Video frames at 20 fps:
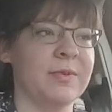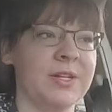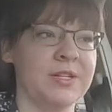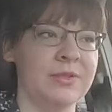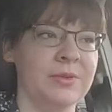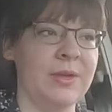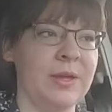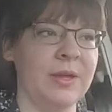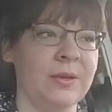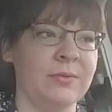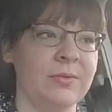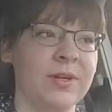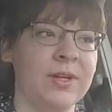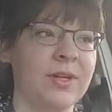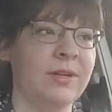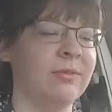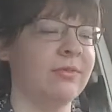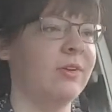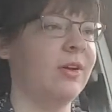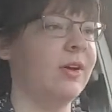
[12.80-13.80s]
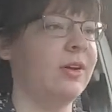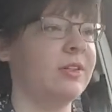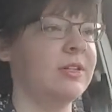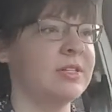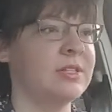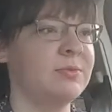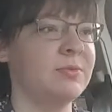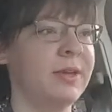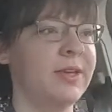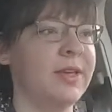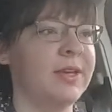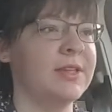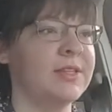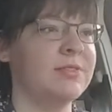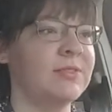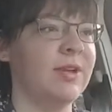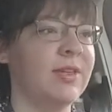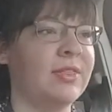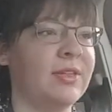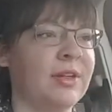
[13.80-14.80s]
doing a reading vlog this weekend,
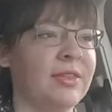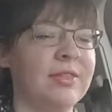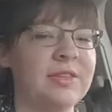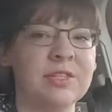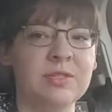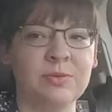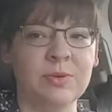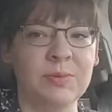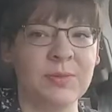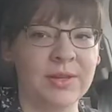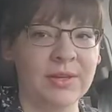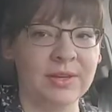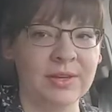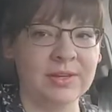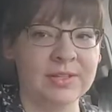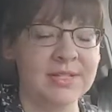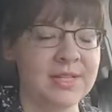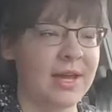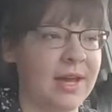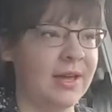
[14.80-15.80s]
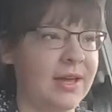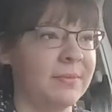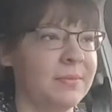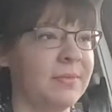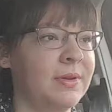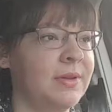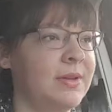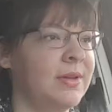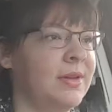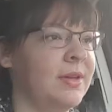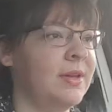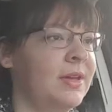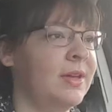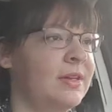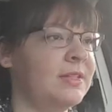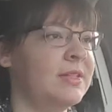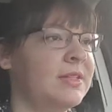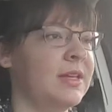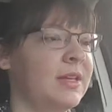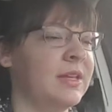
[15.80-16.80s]
so I thought this would be a good
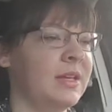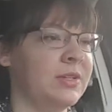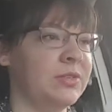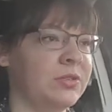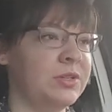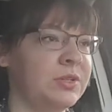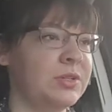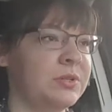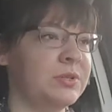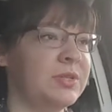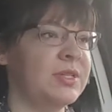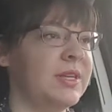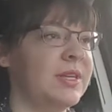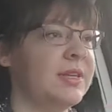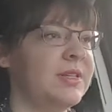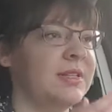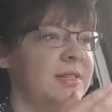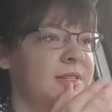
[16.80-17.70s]
time to introduce it.